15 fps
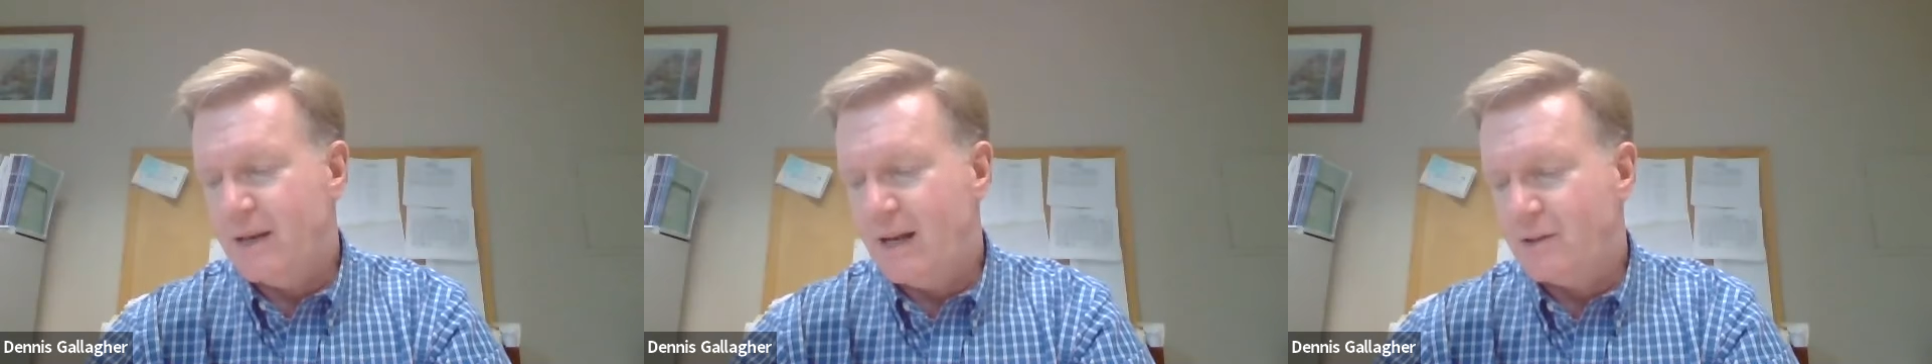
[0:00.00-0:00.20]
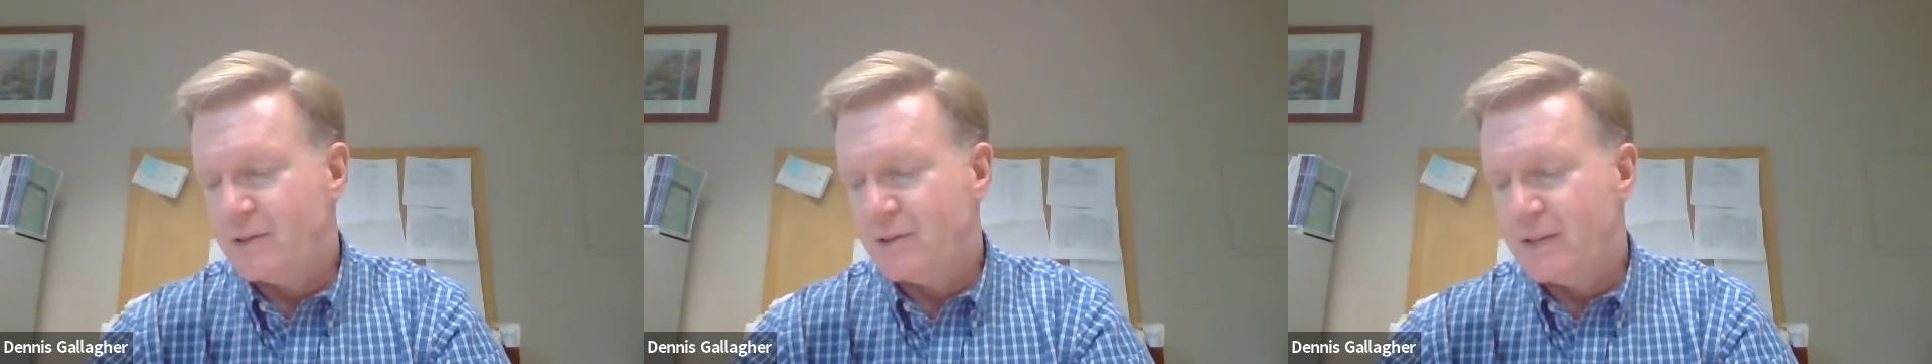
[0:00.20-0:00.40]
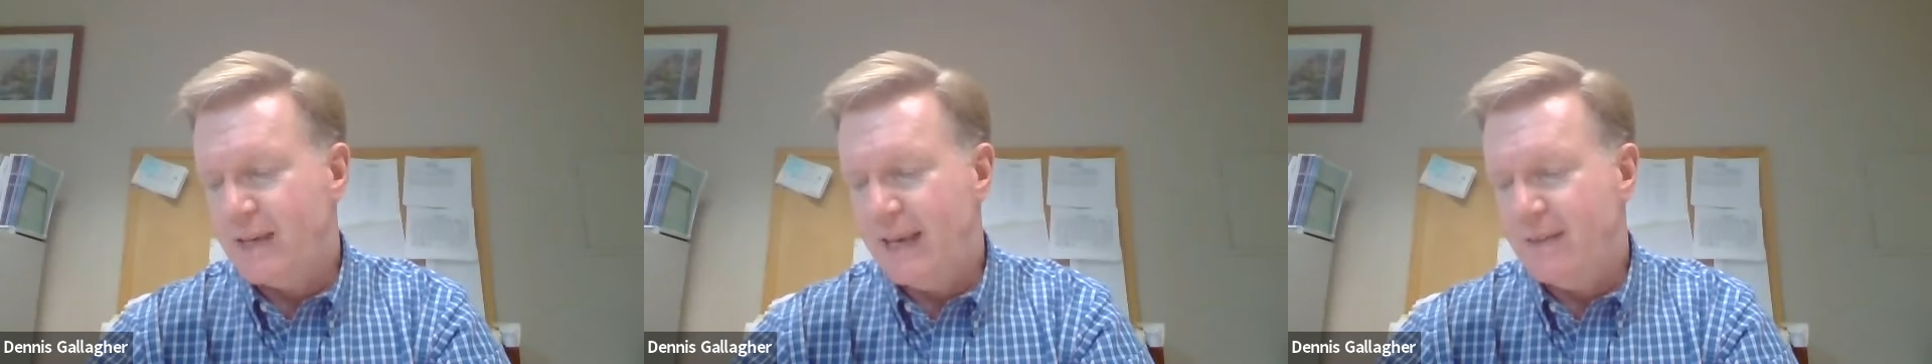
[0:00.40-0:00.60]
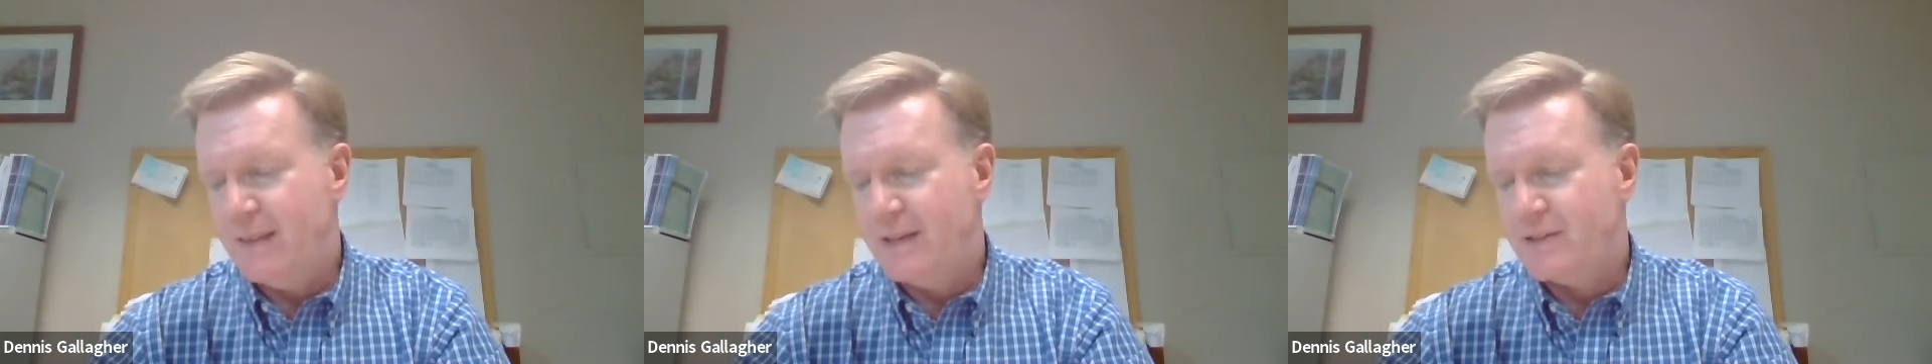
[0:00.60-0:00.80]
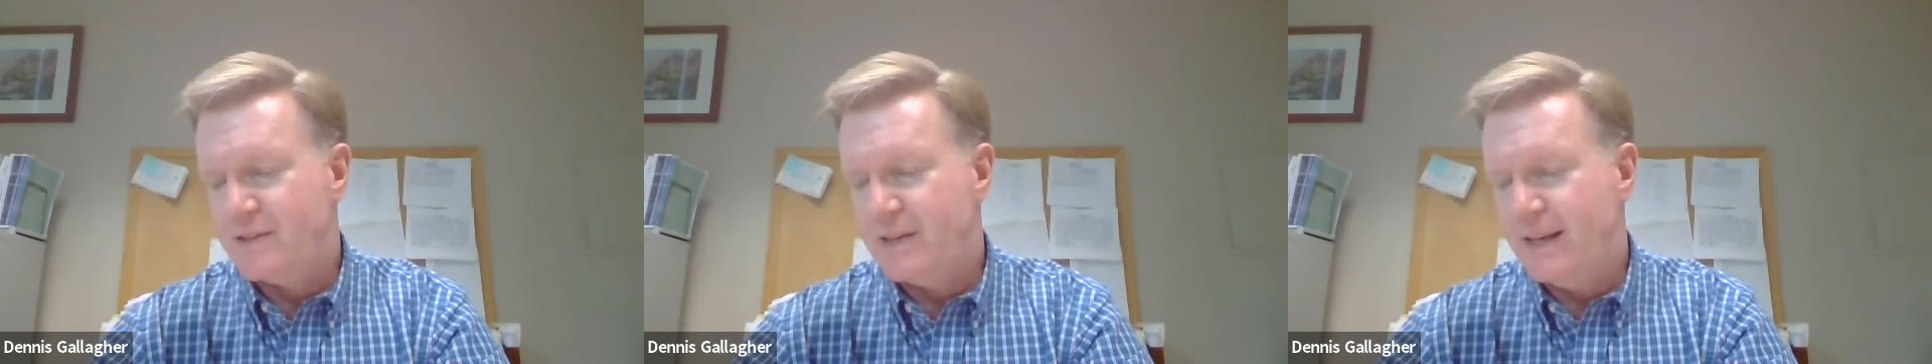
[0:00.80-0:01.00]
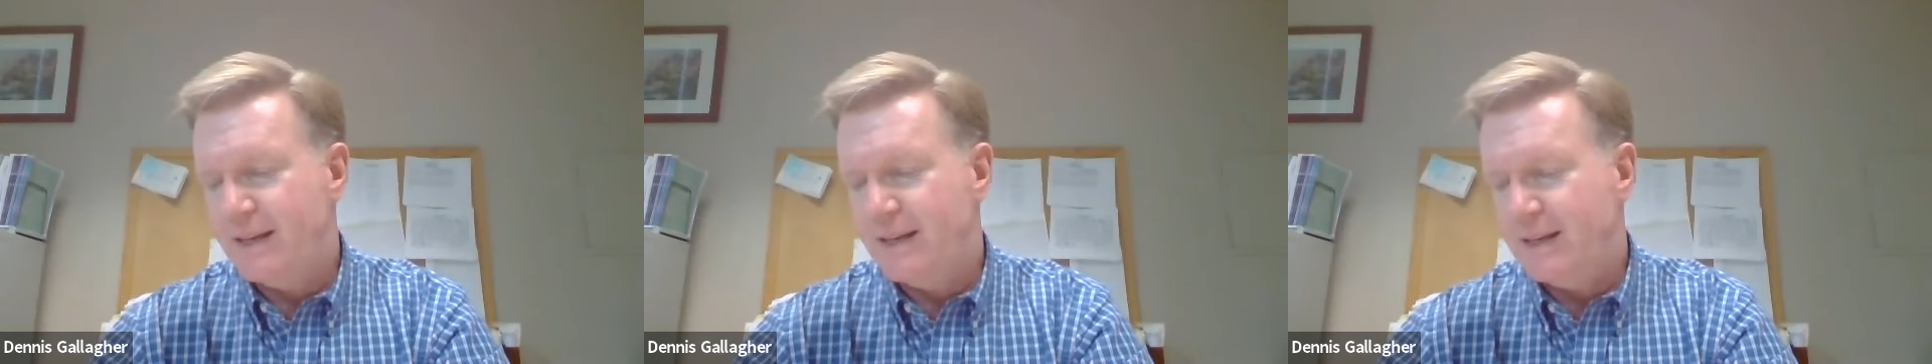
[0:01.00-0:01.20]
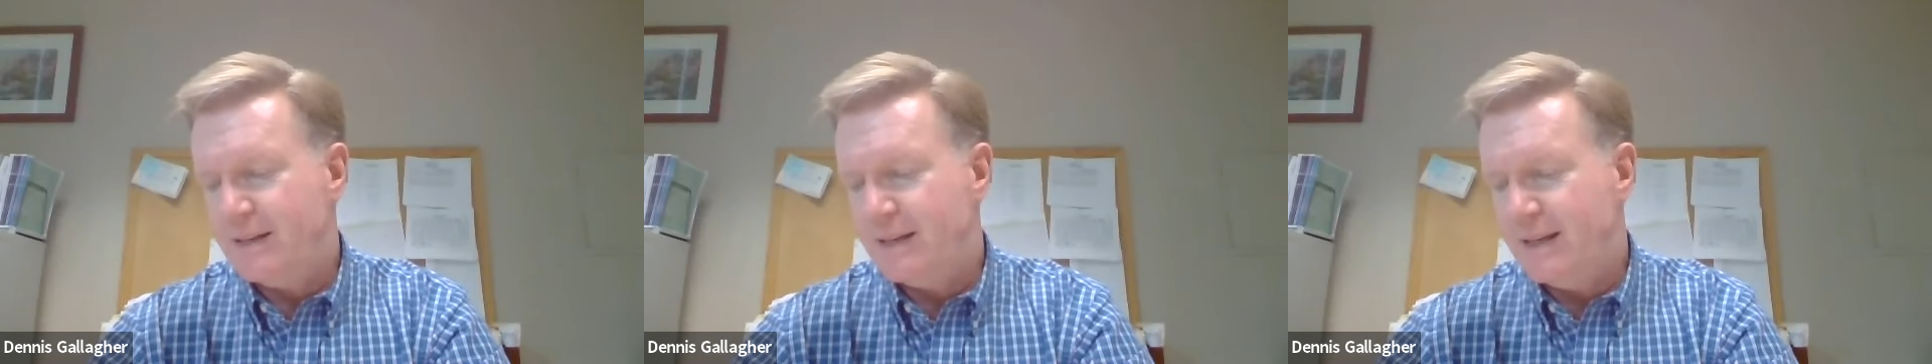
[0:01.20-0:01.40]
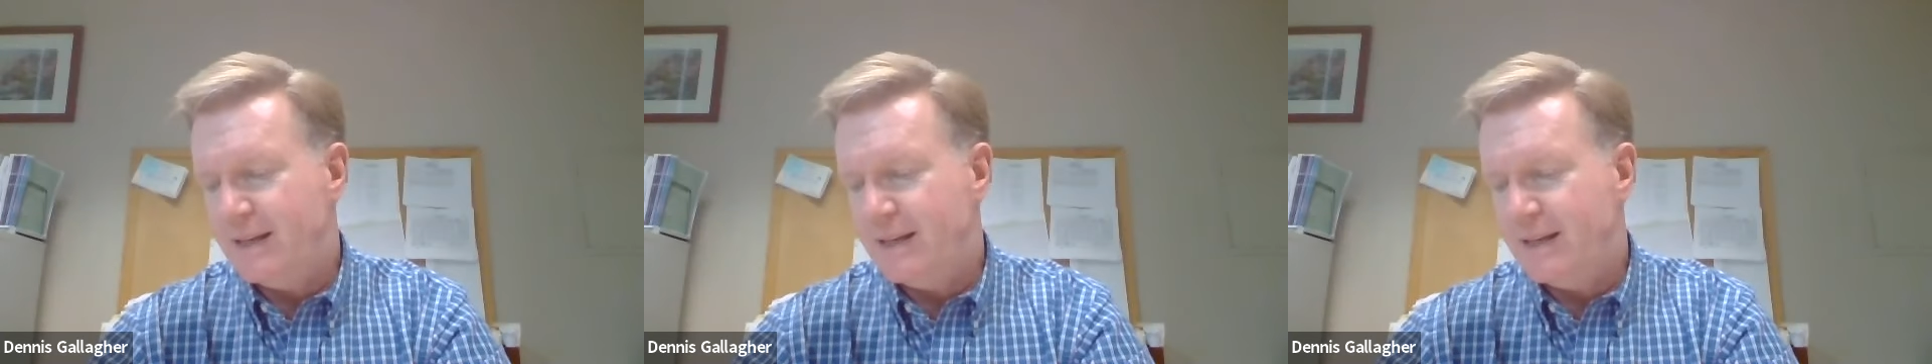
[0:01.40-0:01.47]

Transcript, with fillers: I'll scan this in and,